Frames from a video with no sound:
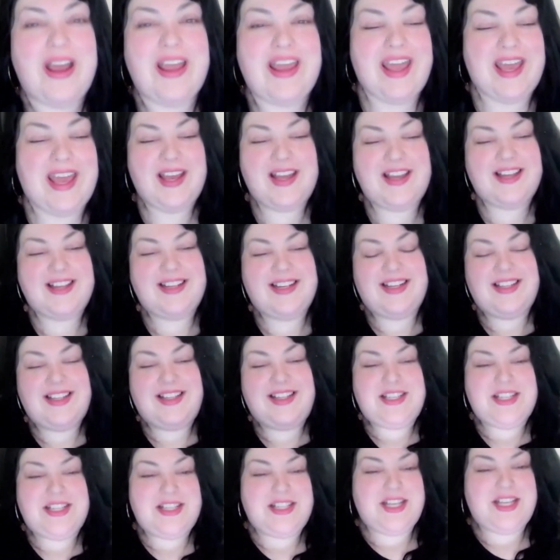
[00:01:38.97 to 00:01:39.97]
can't.
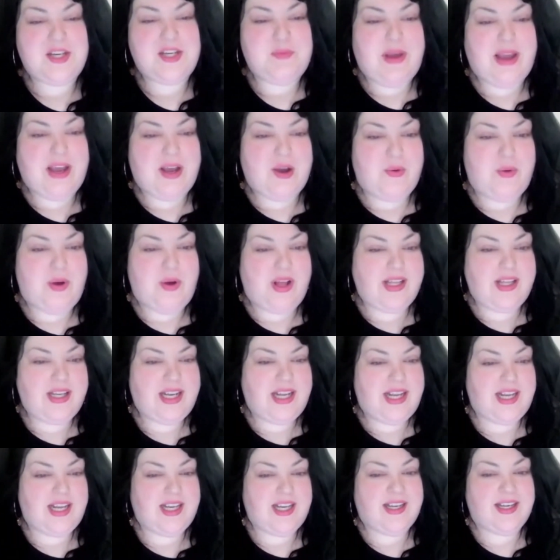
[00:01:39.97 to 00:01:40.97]
This is such bad
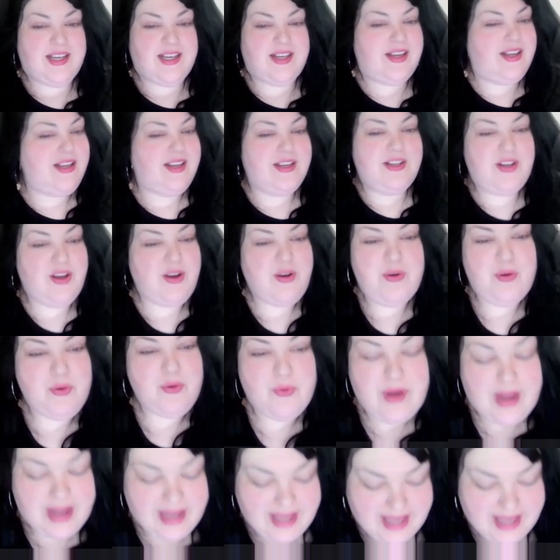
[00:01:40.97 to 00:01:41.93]
quality. No, I